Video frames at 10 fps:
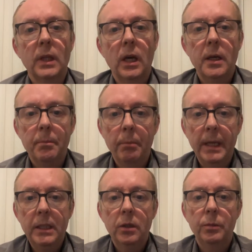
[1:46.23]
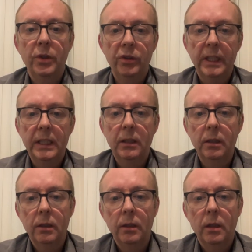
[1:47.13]
I make a
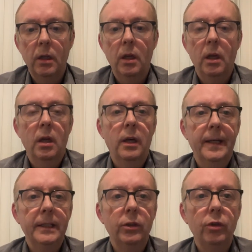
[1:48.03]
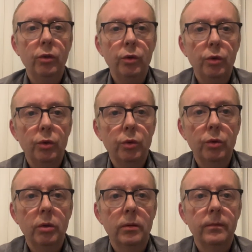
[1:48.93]
mistake. I
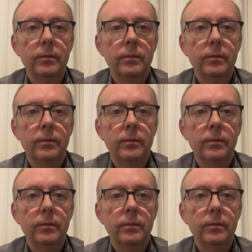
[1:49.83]
do